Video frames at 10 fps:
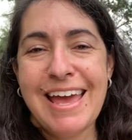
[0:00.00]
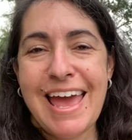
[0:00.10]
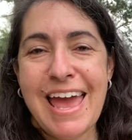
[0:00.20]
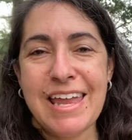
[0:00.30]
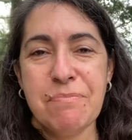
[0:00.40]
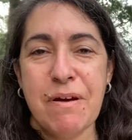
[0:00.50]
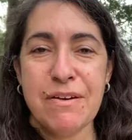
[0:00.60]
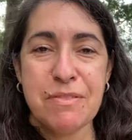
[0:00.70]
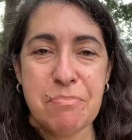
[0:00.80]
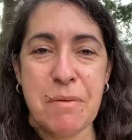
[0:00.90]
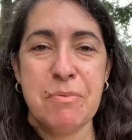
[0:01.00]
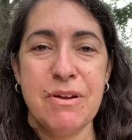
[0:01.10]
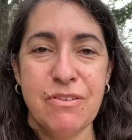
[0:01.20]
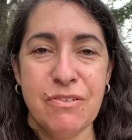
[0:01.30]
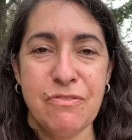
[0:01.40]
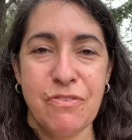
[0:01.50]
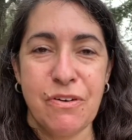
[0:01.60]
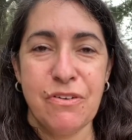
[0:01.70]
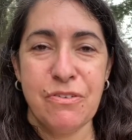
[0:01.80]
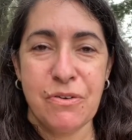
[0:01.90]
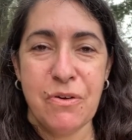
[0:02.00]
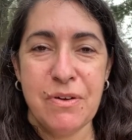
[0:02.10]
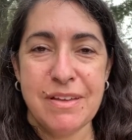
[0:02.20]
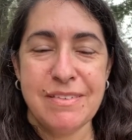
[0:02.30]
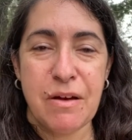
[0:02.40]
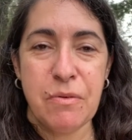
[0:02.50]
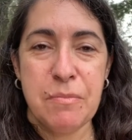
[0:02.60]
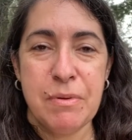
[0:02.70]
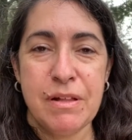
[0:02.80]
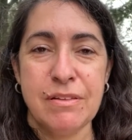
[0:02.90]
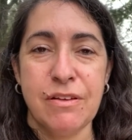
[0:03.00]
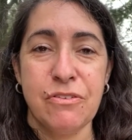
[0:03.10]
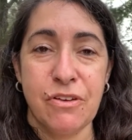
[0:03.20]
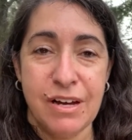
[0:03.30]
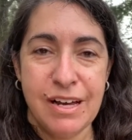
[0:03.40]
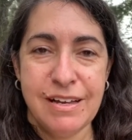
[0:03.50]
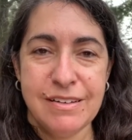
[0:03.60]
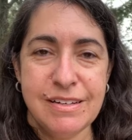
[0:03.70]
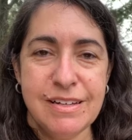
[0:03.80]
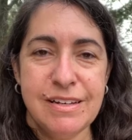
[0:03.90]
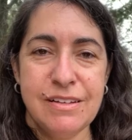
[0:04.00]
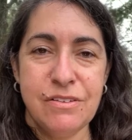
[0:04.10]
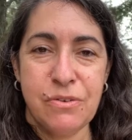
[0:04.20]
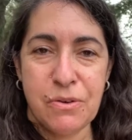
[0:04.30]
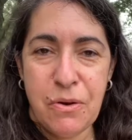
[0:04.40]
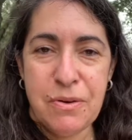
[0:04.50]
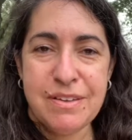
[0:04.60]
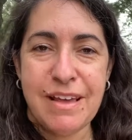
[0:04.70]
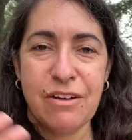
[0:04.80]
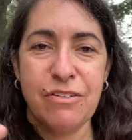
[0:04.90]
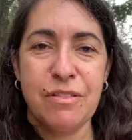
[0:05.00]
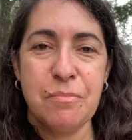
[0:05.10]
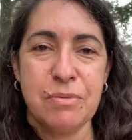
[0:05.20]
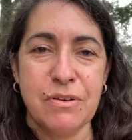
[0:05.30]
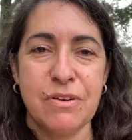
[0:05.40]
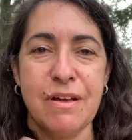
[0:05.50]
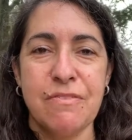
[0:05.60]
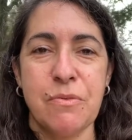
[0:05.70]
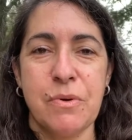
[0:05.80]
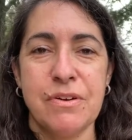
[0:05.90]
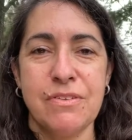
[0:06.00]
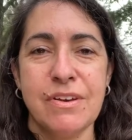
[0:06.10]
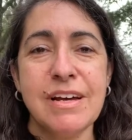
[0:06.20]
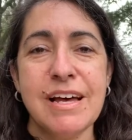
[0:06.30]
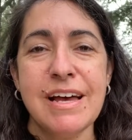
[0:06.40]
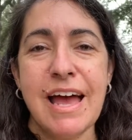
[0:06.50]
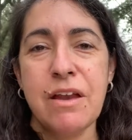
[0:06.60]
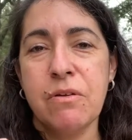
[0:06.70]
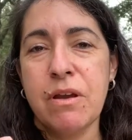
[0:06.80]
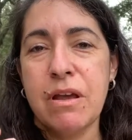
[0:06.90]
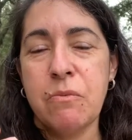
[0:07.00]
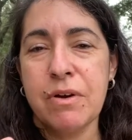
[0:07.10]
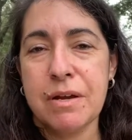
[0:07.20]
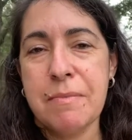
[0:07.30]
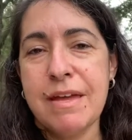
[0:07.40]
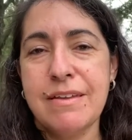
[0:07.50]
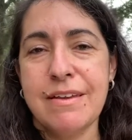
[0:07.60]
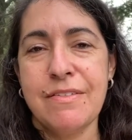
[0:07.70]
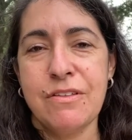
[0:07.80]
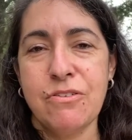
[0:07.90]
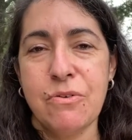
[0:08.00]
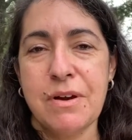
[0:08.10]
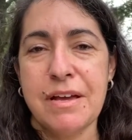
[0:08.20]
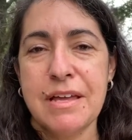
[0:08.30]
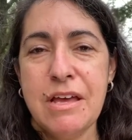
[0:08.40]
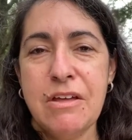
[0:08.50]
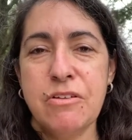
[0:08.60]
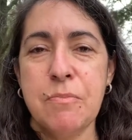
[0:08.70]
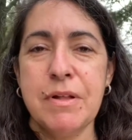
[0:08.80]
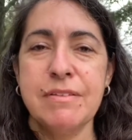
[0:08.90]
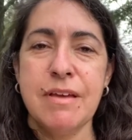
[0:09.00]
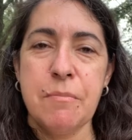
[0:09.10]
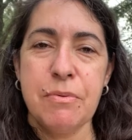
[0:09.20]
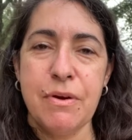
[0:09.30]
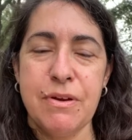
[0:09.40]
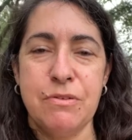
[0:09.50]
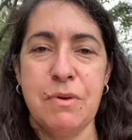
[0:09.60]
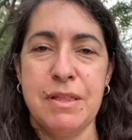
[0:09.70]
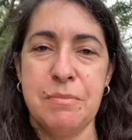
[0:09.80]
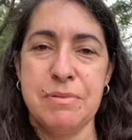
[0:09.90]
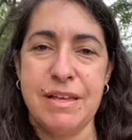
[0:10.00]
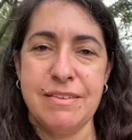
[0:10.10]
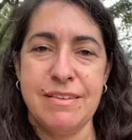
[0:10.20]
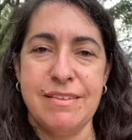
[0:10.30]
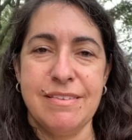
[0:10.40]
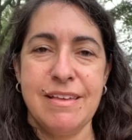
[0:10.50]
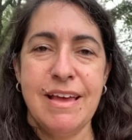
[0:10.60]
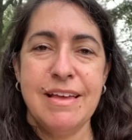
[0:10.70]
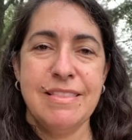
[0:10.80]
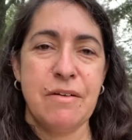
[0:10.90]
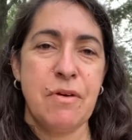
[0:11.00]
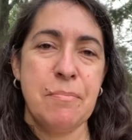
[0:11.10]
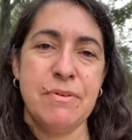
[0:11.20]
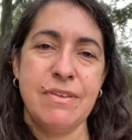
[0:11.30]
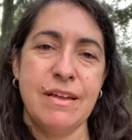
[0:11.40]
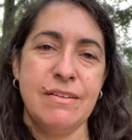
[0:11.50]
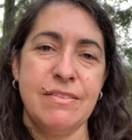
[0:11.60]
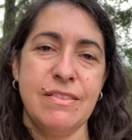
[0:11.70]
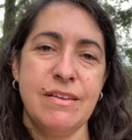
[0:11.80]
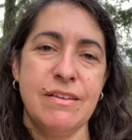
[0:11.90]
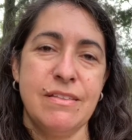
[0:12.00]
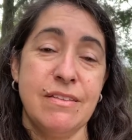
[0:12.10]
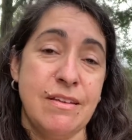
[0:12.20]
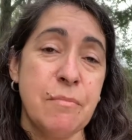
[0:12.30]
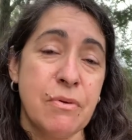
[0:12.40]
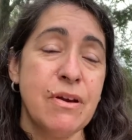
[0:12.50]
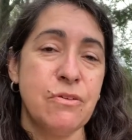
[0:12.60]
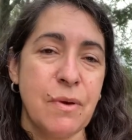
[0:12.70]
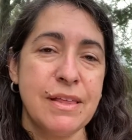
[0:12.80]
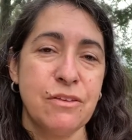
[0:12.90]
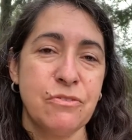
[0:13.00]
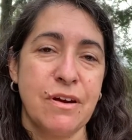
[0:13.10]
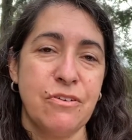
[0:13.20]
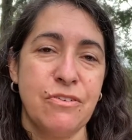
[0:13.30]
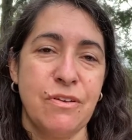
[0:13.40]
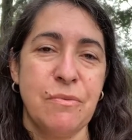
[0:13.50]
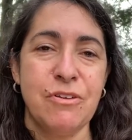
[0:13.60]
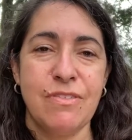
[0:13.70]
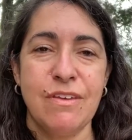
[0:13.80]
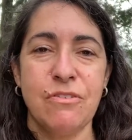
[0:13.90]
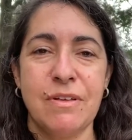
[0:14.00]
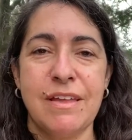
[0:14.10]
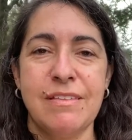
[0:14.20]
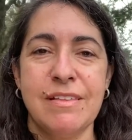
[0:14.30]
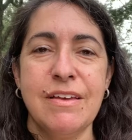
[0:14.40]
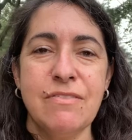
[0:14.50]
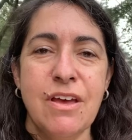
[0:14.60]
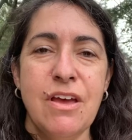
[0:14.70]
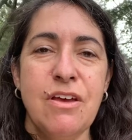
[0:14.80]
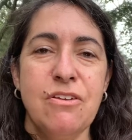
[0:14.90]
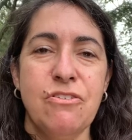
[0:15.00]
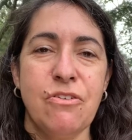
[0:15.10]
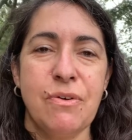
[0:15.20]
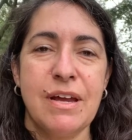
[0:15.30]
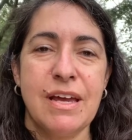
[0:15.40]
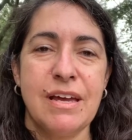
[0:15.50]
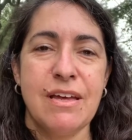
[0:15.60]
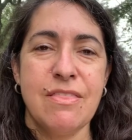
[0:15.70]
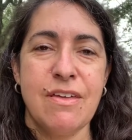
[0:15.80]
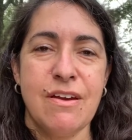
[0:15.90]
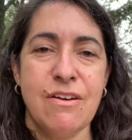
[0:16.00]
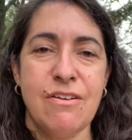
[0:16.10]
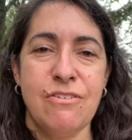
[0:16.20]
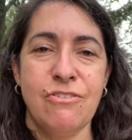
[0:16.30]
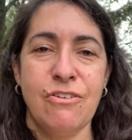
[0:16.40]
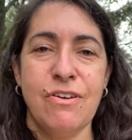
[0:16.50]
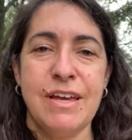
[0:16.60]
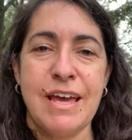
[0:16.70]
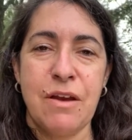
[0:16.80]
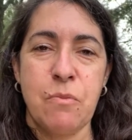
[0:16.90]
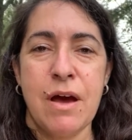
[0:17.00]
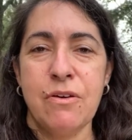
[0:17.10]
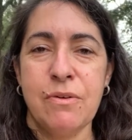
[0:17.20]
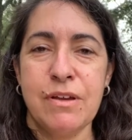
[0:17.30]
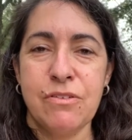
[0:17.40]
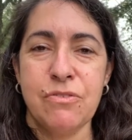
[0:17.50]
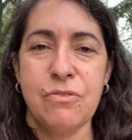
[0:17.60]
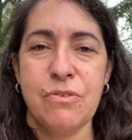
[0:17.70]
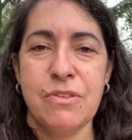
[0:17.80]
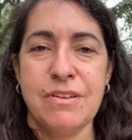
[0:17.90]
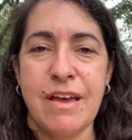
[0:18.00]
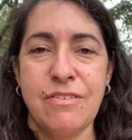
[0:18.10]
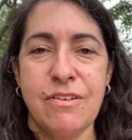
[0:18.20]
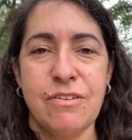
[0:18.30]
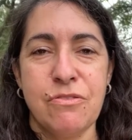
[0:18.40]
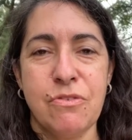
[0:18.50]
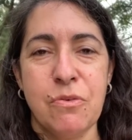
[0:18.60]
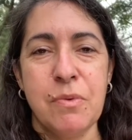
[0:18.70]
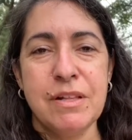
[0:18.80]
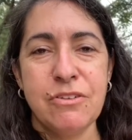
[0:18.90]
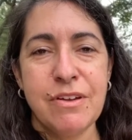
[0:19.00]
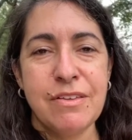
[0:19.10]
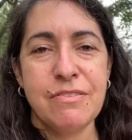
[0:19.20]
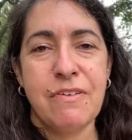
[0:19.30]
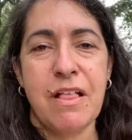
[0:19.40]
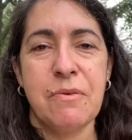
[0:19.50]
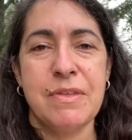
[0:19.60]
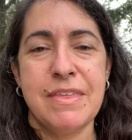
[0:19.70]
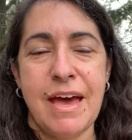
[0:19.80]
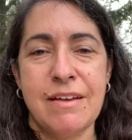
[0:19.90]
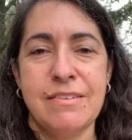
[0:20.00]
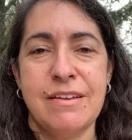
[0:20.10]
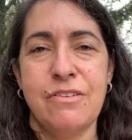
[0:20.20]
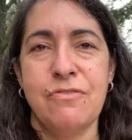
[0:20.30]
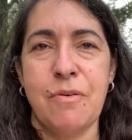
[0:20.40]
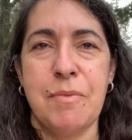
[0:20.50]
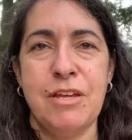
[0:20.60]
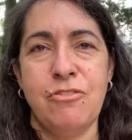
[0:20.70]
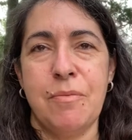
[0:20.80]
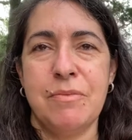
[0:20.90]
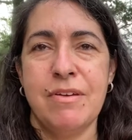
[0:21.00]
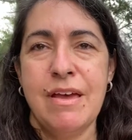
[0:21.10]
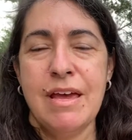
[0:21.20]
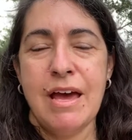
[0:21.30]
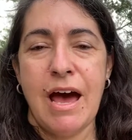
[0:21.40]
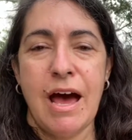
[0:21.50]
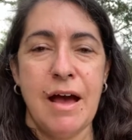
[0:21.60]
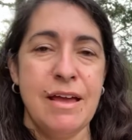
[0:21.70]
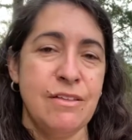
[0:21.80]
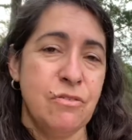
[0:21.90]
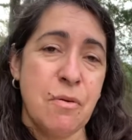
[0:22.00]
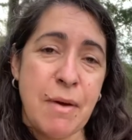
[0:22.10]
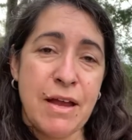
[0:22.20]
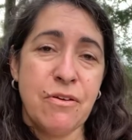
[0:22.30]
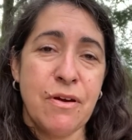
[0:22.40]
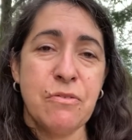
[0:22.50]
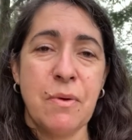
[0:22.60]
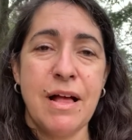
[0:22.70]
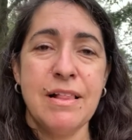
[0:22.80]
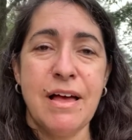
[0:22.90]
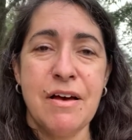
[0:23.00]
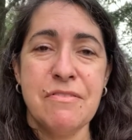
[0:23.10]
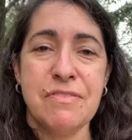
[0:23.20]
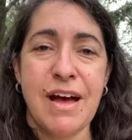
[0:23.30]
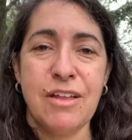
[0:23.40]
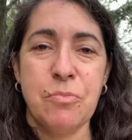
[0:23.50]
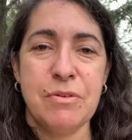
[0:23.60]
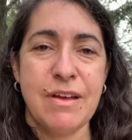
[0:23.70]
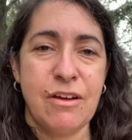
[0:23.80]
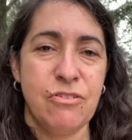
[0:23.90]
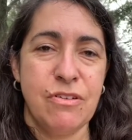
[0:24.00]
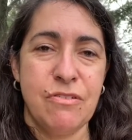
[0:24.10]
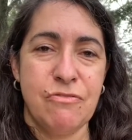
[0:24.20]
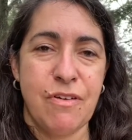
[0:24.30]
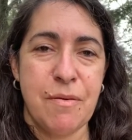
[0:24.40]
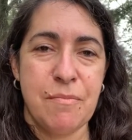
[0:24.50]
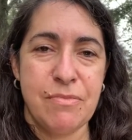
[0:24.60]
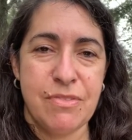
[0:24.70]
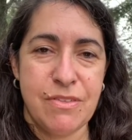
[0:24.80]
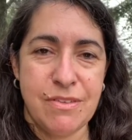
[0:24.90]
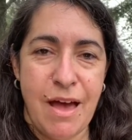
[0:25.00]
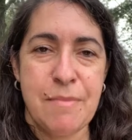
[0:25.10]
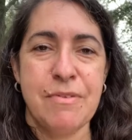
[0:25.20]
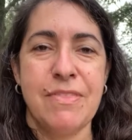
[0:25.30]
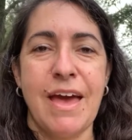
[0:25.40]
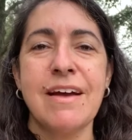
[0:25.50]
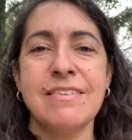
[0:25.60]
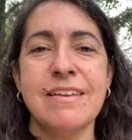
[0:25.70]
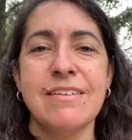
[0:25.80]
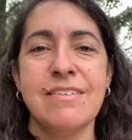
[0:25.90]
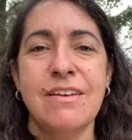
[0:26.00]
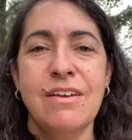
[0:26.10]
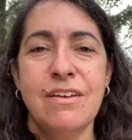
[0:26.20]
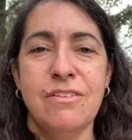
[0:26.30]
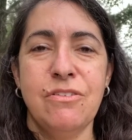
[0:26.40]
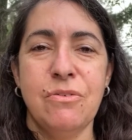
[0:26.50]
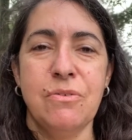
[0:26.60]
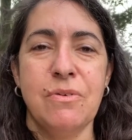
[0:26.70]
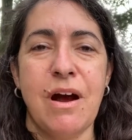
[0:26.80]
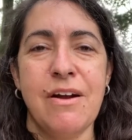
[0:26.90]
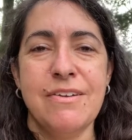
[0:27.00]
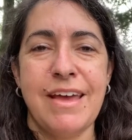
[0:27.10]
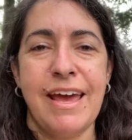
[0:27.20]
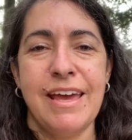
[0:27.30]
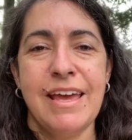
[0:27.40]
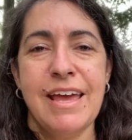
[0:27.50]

And part of the preparation for Sukkot is that we build a sukkah. Sukkot is actually the plural of the word sukkah, and we're commanded in the Torah to build temporary dwelling places that represent the temporary dwelling structures in which the Israelites lived during their journey and wanderings through the desert, through the wilderness, following the Exodus from Egypt. It's a reminder as well of God's protection from the times of the Exodus to our day.